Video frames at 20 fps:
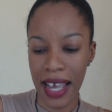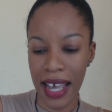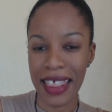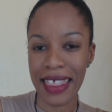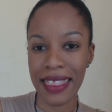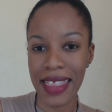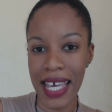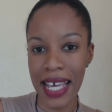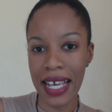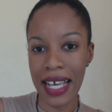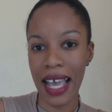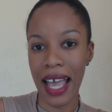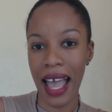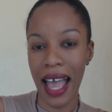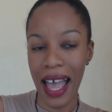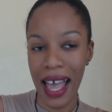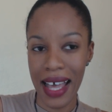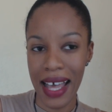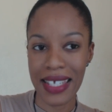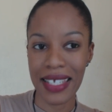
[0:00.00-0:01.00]
I think
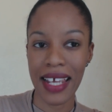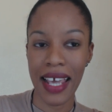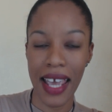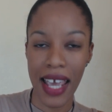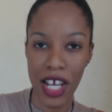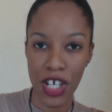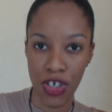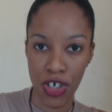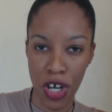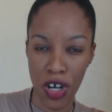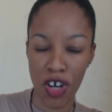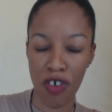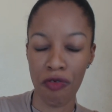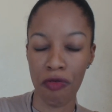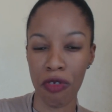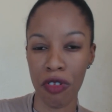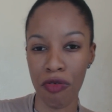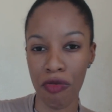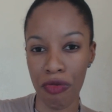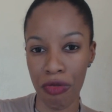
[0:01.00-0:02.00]
as a
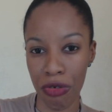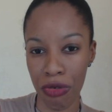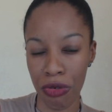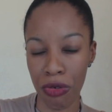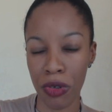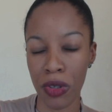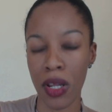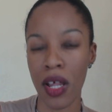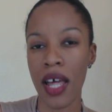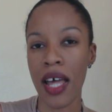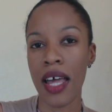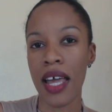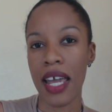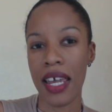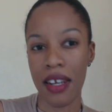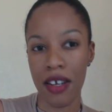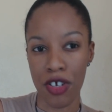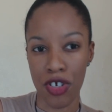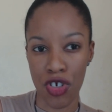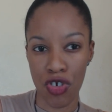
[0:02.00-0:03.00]
general rule
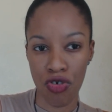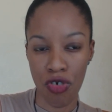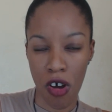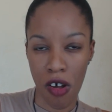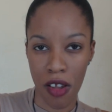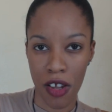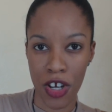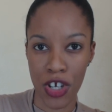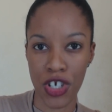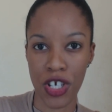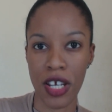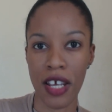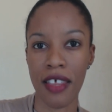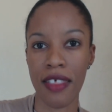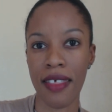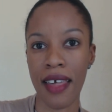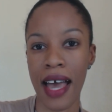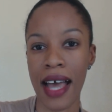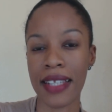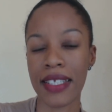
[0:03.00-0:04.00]
in astrology
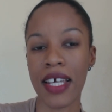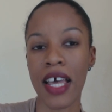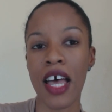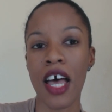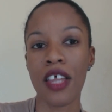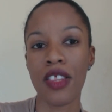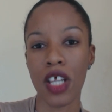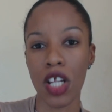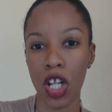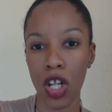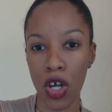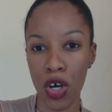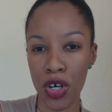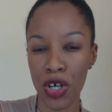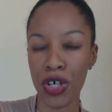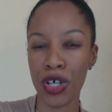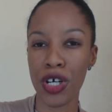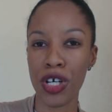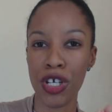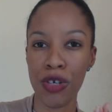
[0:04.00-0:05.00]
that the
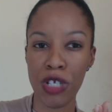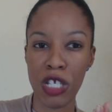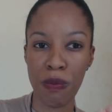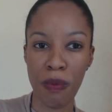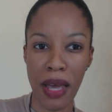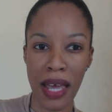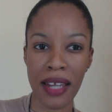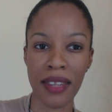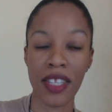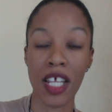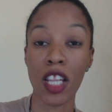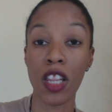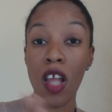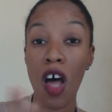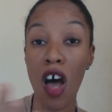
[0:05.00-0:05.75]
longer you spend